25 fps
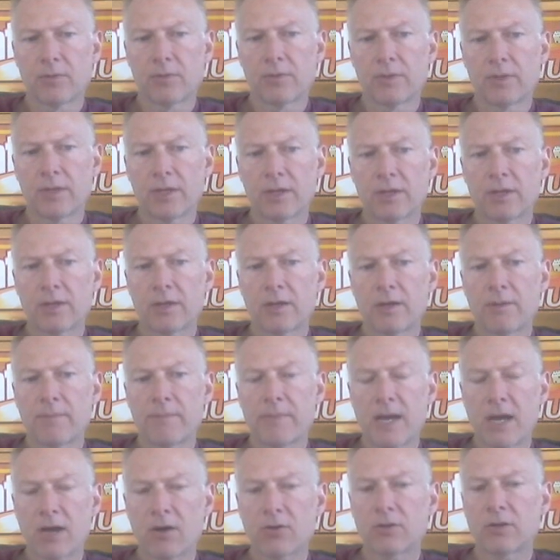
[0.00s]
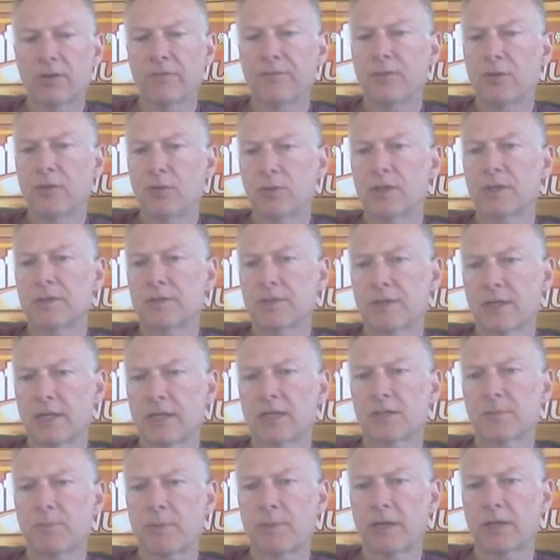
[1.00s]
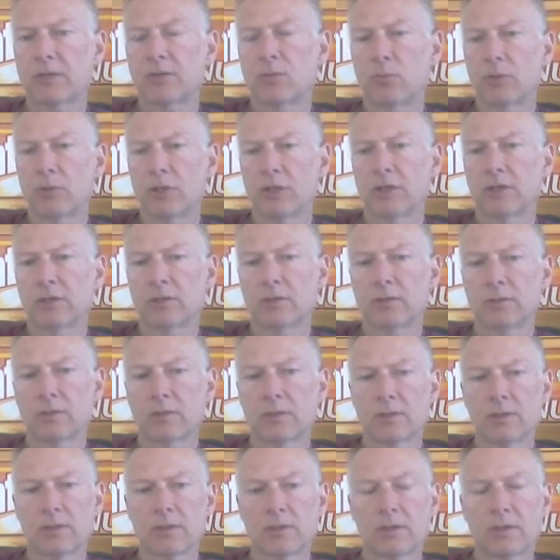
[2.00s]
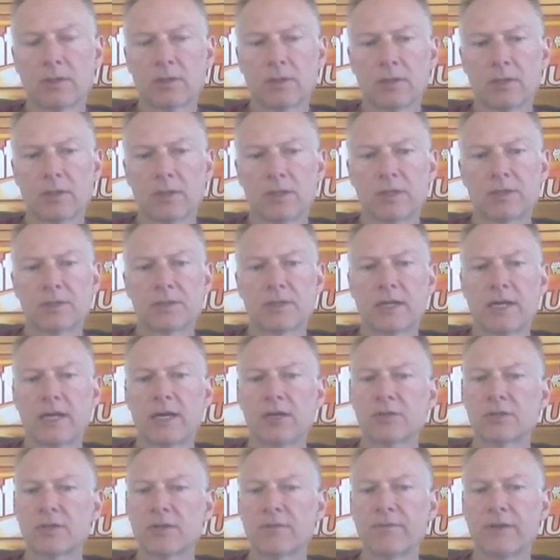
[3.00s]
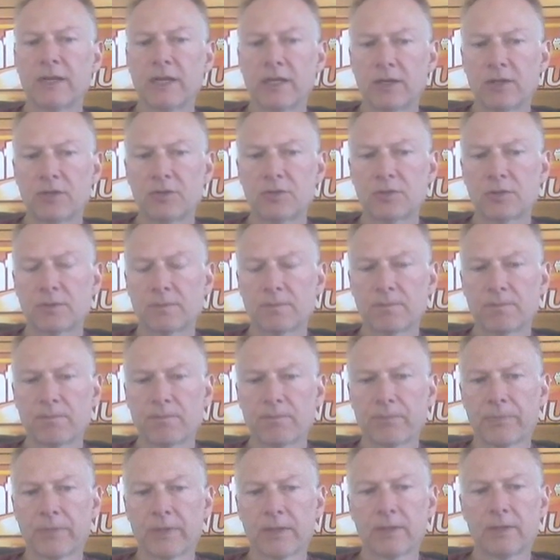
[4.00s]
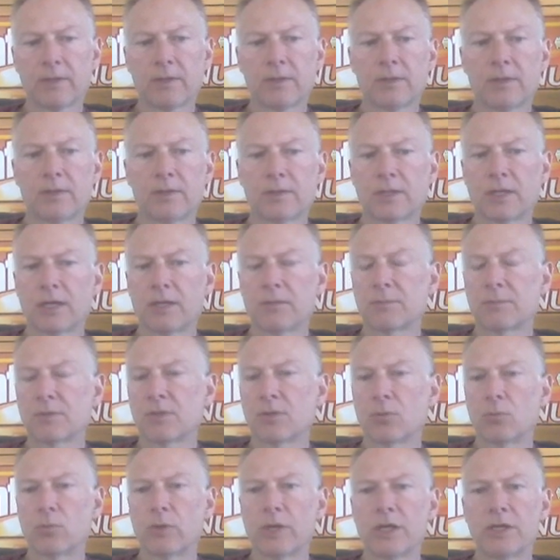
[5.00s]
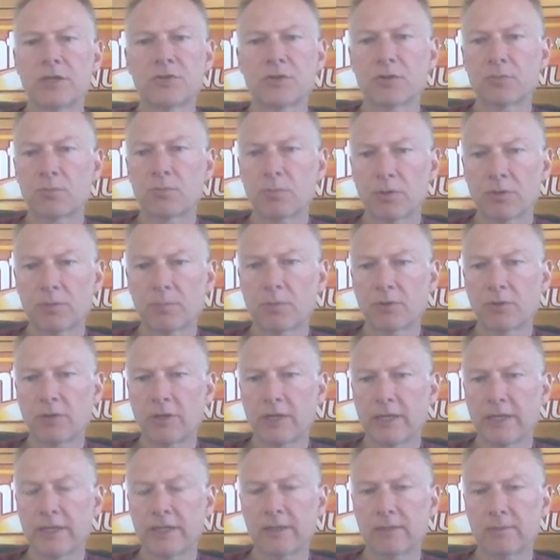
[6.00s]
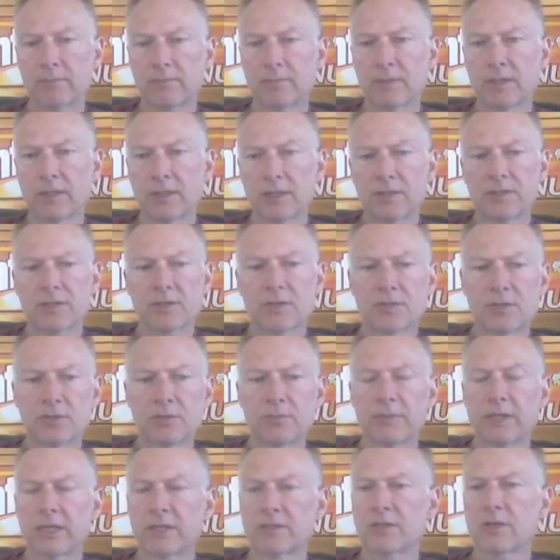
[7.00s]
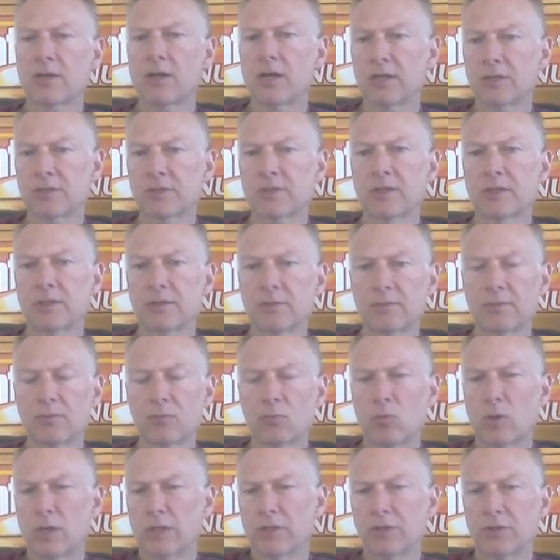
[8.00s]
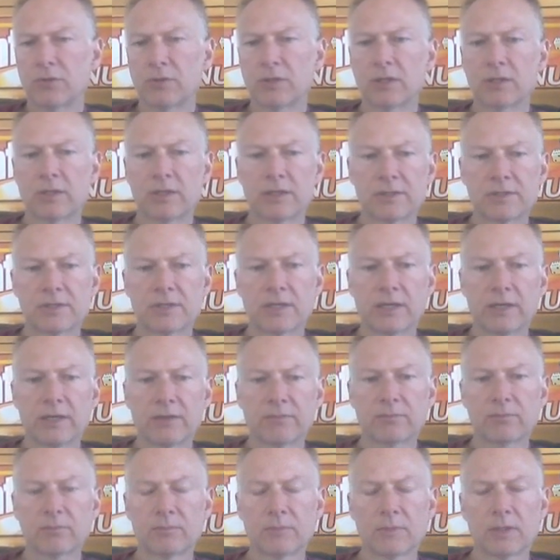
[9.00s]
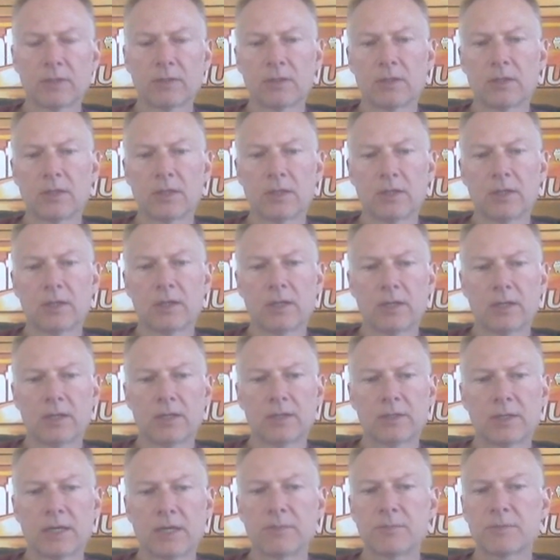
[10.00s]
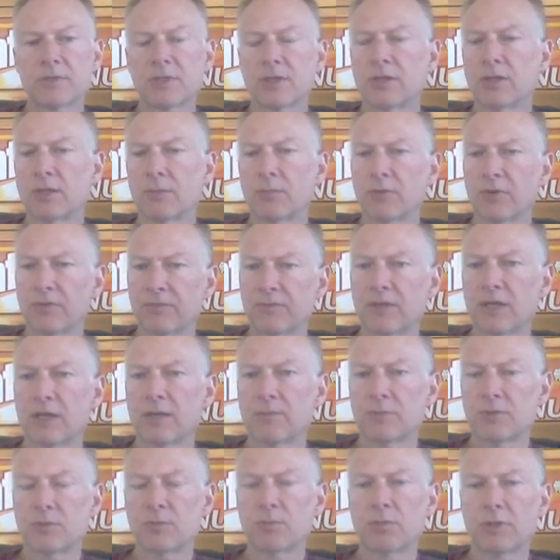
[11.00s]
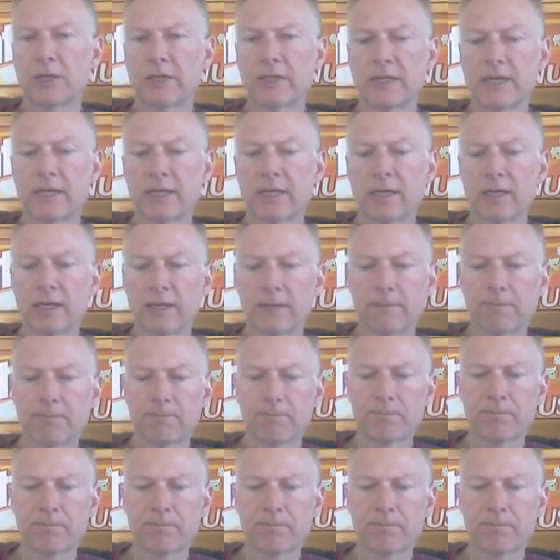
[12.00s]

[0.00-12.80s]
the amount of units they expect to win is the house advantage times the wager per play, and let's assume that's constant, 1 unit, let's say, times the number of times you play that game.